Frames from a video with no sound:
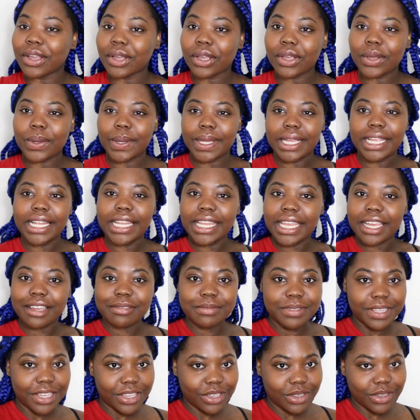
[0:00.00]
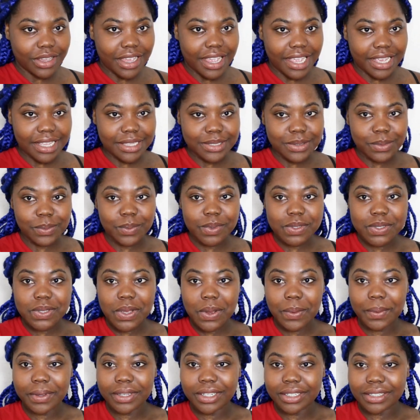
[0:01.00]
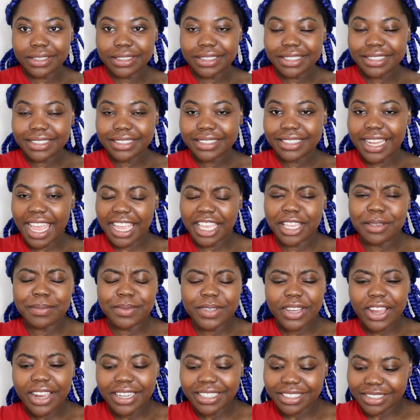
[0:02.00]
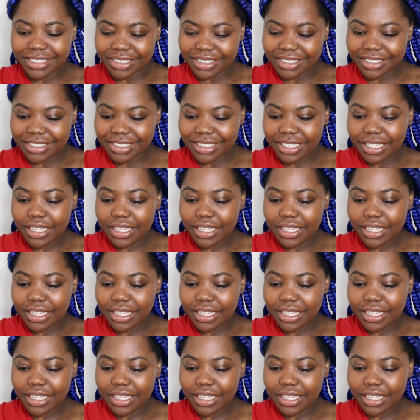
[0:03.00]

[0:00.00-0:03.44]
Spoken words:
quickly update you guys on what's going on. I keep turning.